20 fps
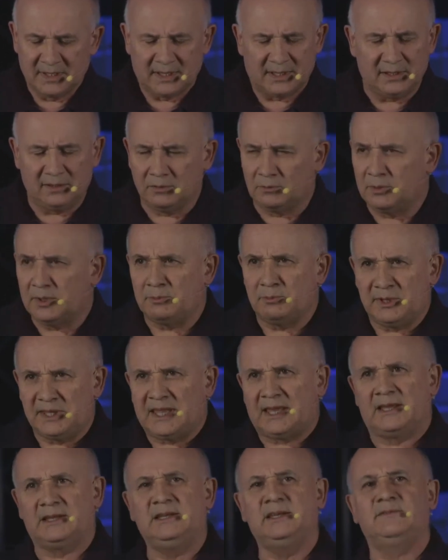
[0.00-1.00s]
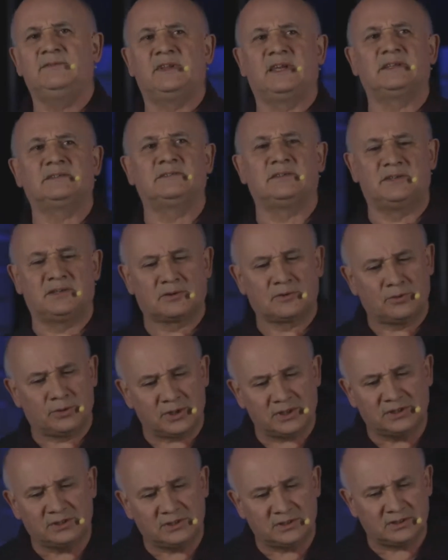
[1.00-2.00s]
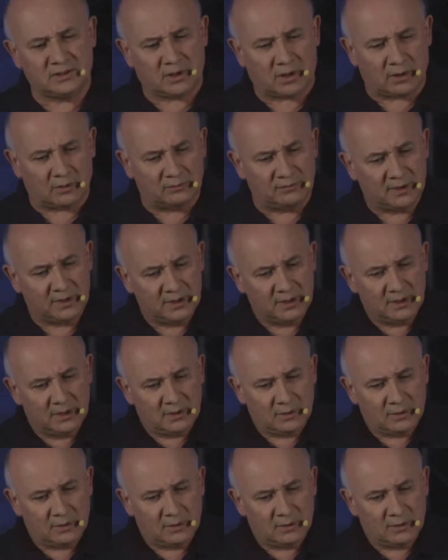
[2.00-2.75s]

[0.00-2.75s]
And, you know, we can't even answer the question of,